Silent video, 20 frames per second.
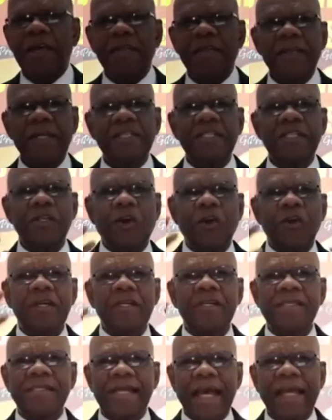this
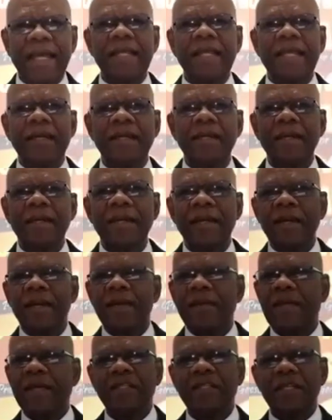understanding
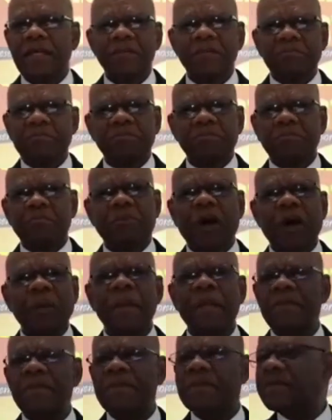that
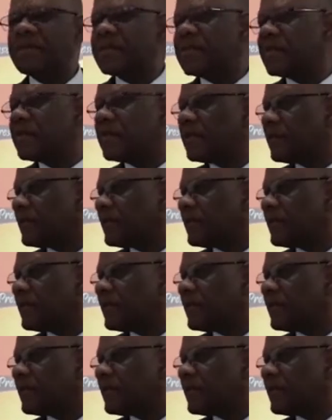problems